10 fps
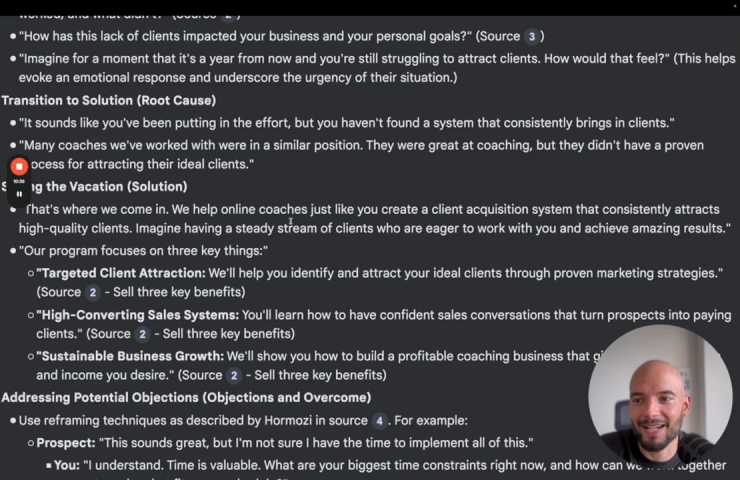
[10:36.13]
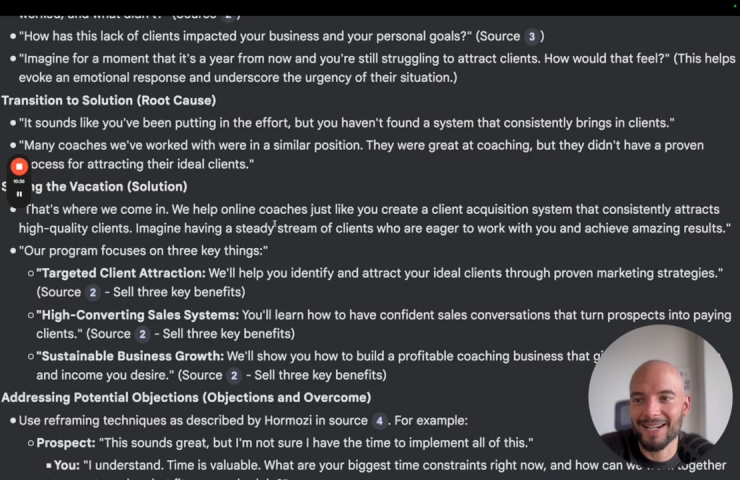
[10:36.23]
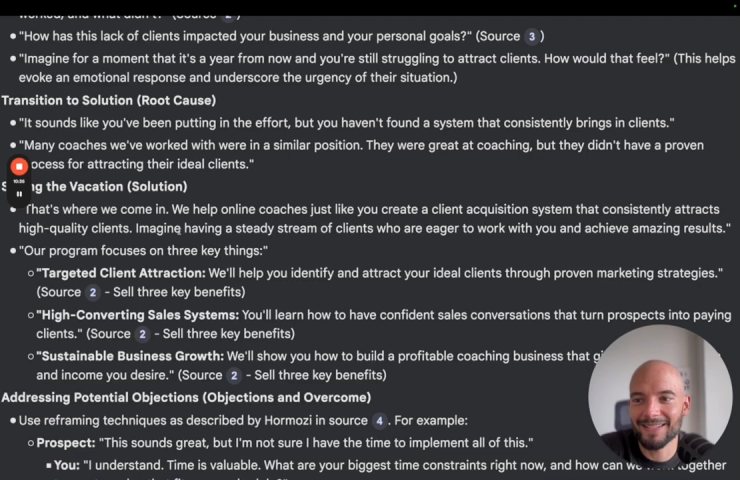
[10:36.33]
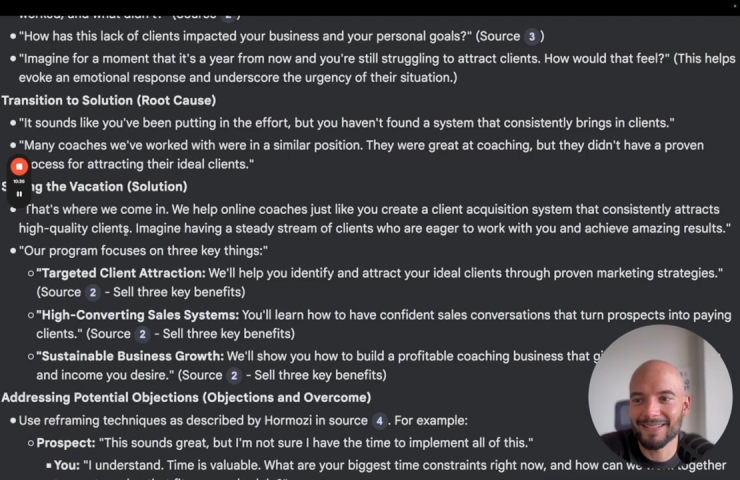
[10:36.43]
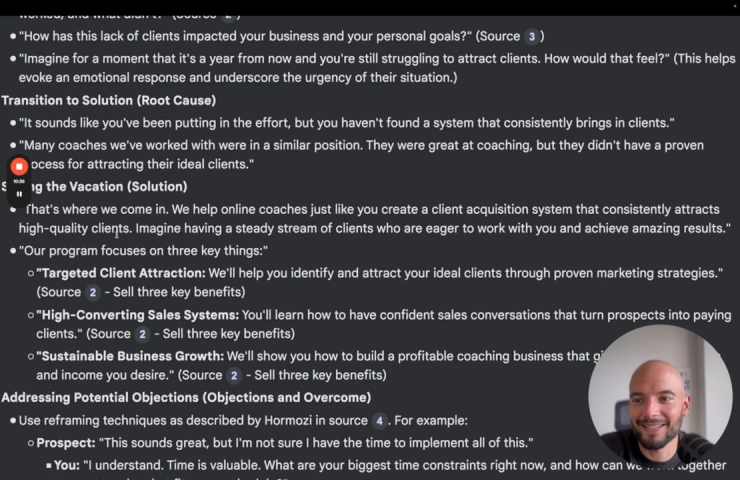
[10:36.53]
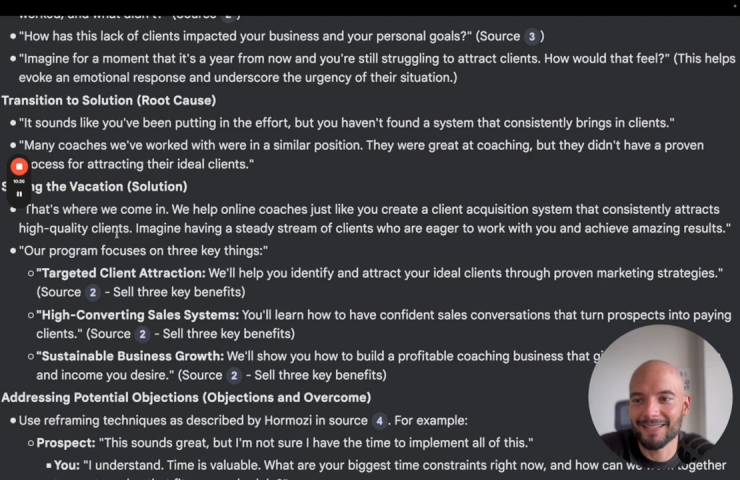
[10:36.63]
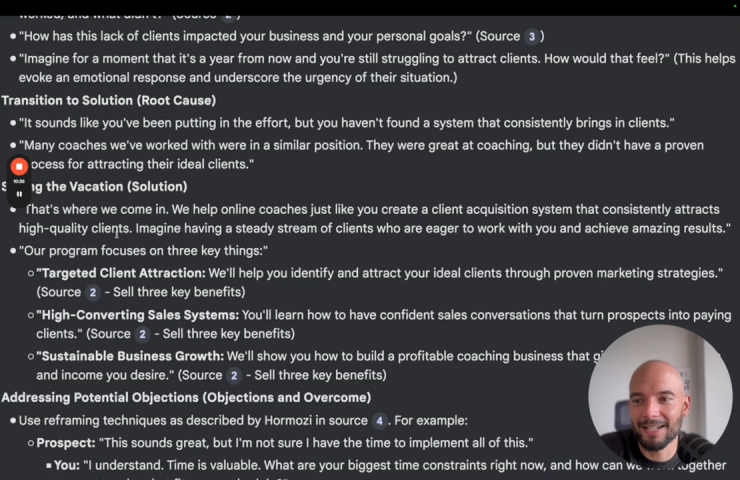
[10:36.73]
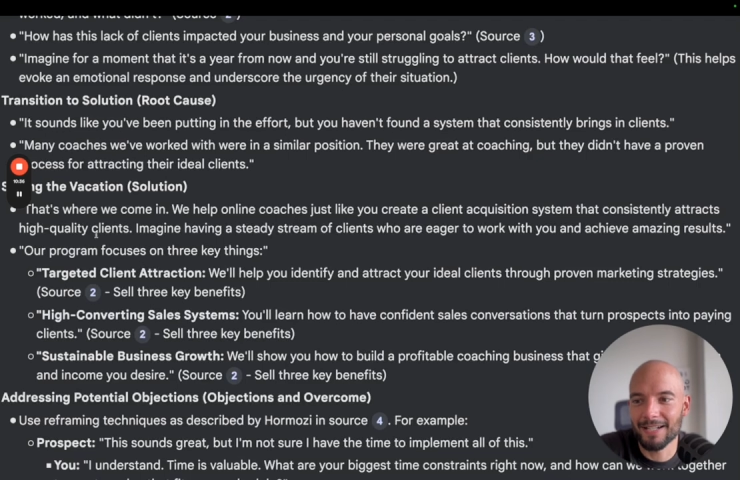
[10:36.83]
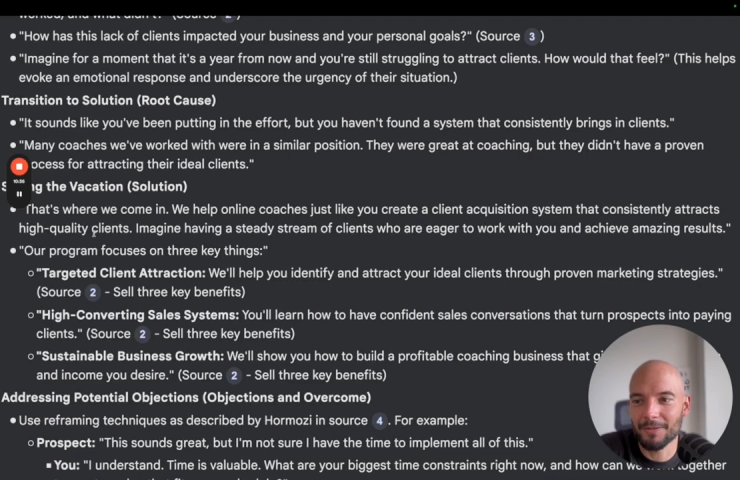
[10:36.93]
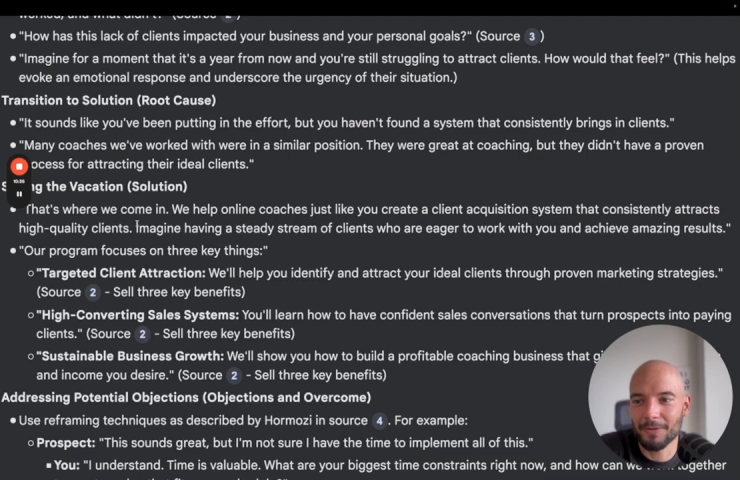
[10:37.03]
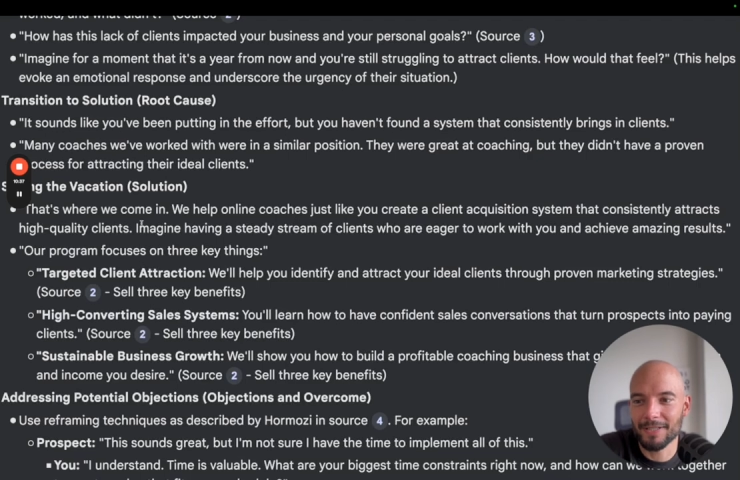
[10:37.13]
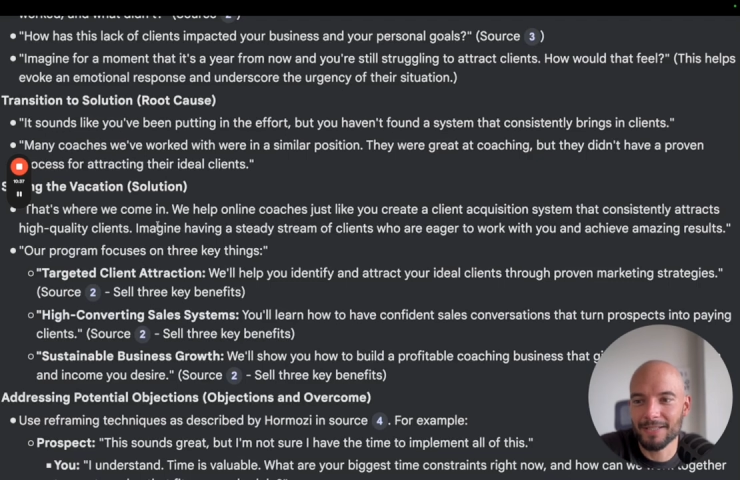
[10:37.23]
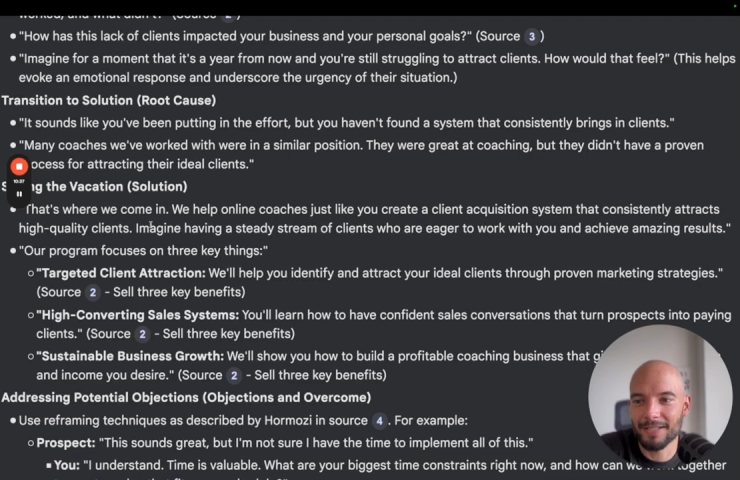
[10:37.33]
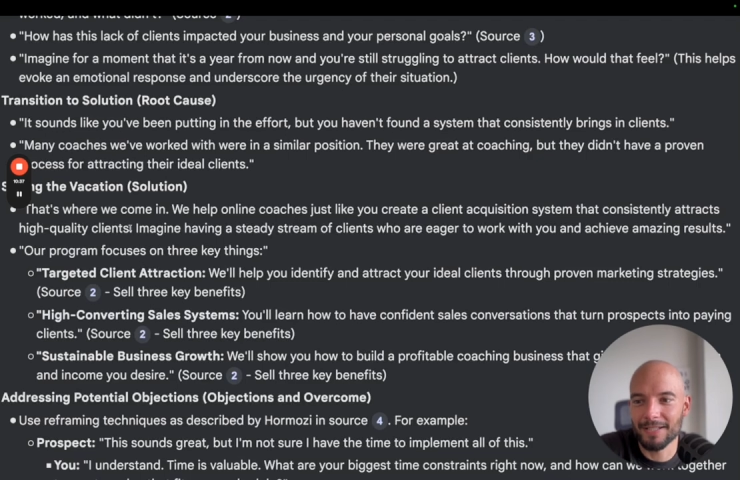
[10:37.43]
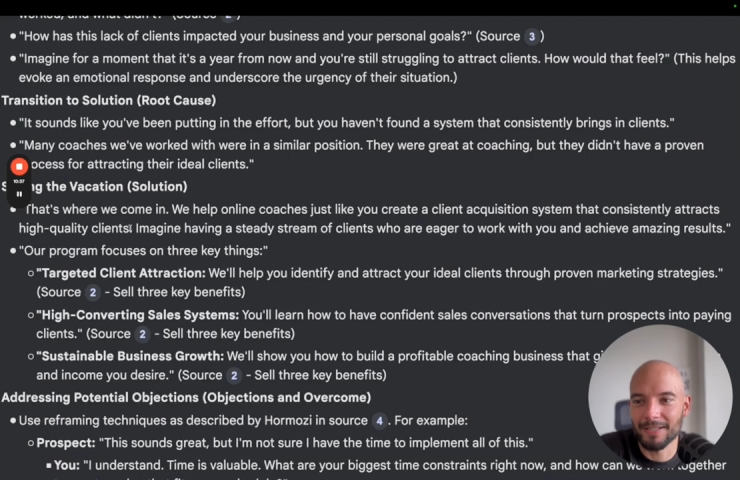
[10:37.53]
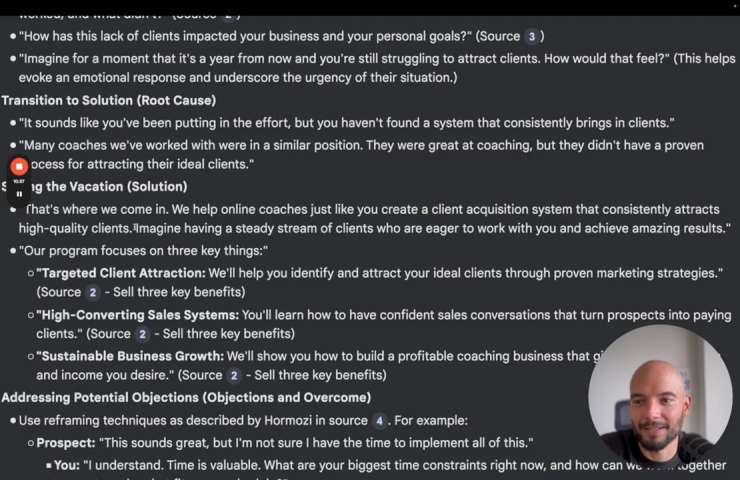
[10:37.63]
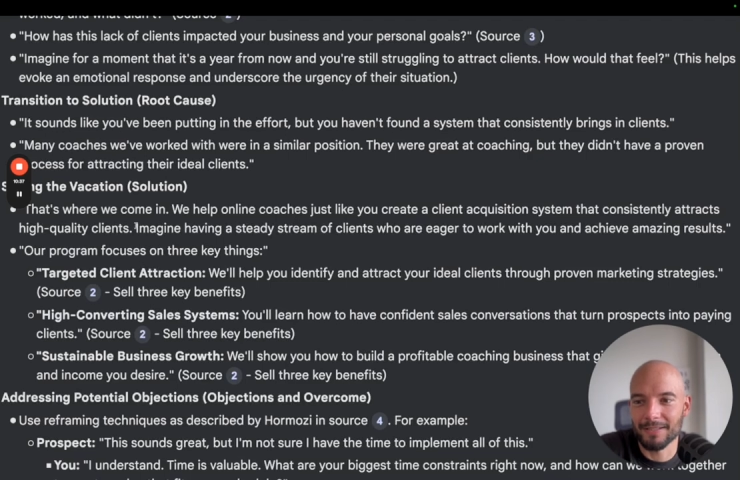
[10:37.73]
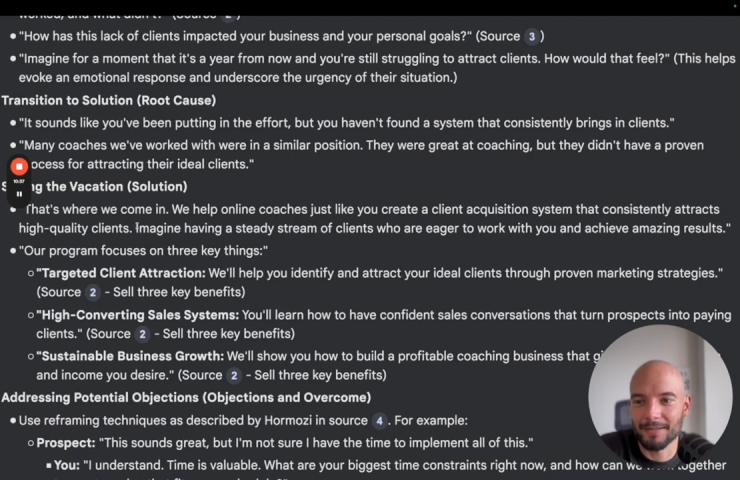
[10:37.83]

high quality clients.